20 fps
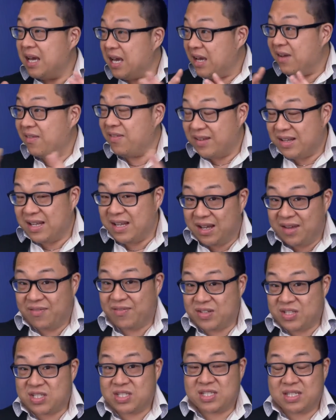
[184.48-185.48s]
if, if
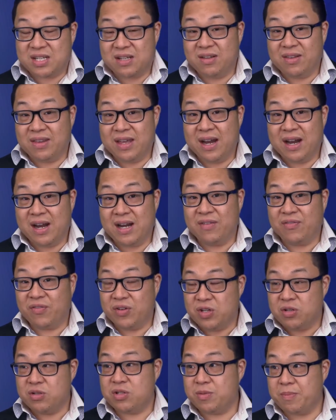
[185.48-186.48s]
it's still there for
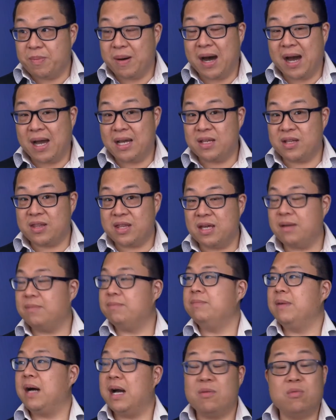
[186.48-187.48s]
you to buy, you think,
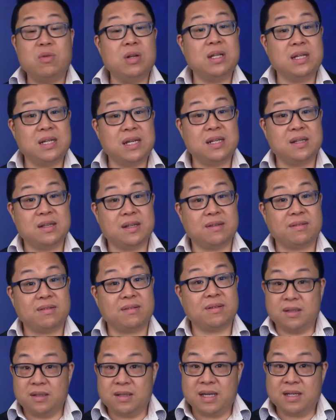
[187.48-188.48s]
I really need
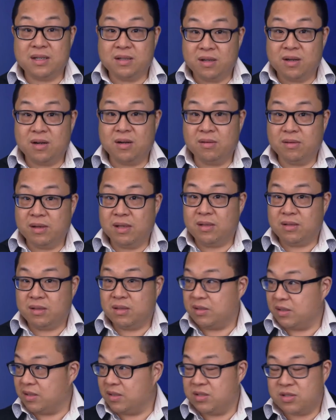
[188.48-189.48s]
this. Then, you know,
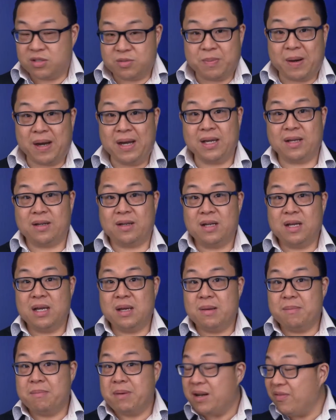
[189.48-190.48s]
you can just buy it.
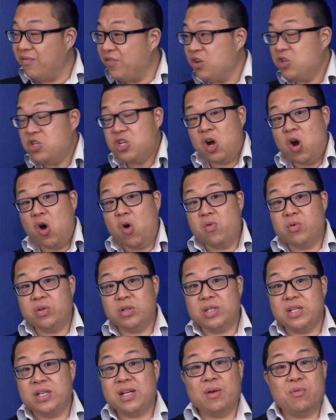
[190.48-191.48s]
But if you don't,
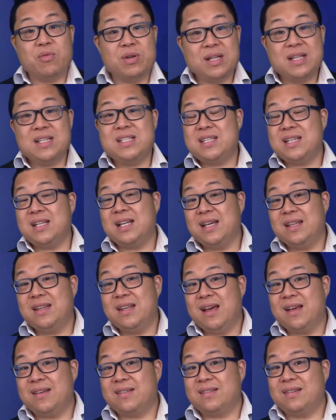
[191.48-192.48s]
you can really see it like
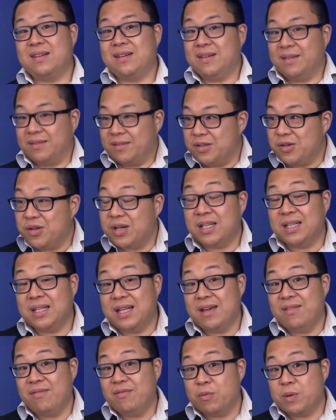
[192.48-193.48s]
this. You can
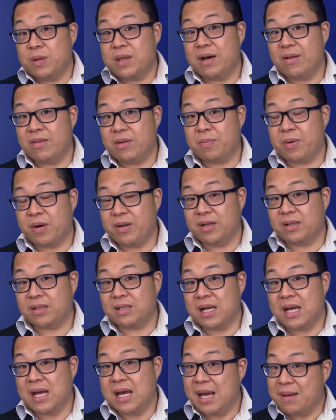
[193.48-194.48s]
live without the product.
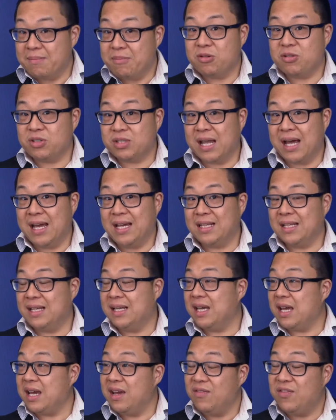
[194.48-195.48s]
And most
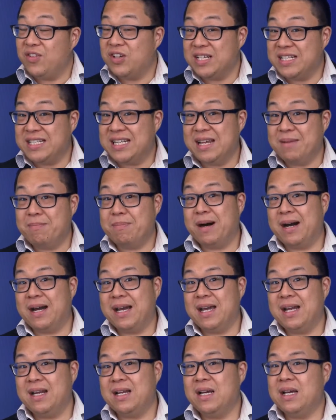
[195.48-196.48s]
likely, if you did buy
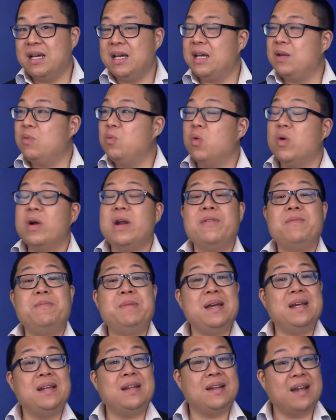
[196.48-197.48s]
it, it would have
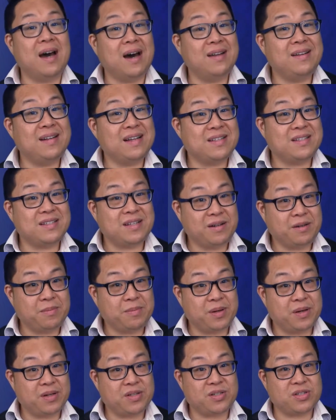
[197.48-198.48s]
been an unnecessary
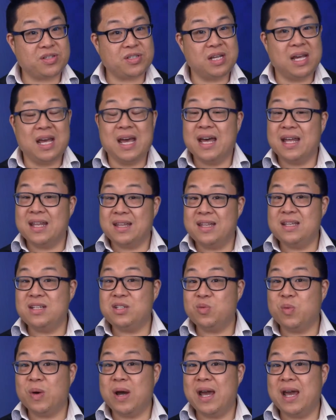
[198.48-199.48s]
purchase. And
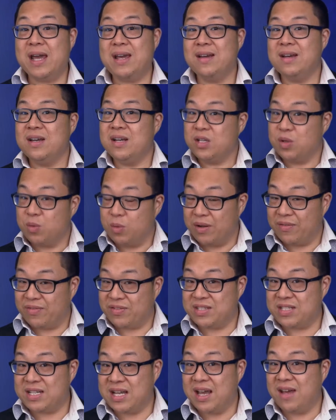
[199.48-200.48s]
this way, you will have
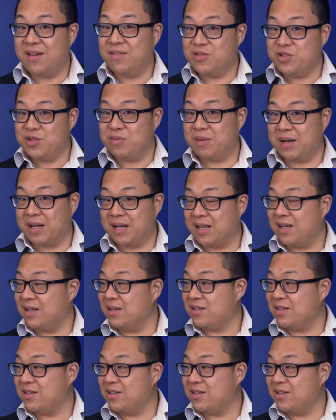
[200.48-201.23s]
saved your money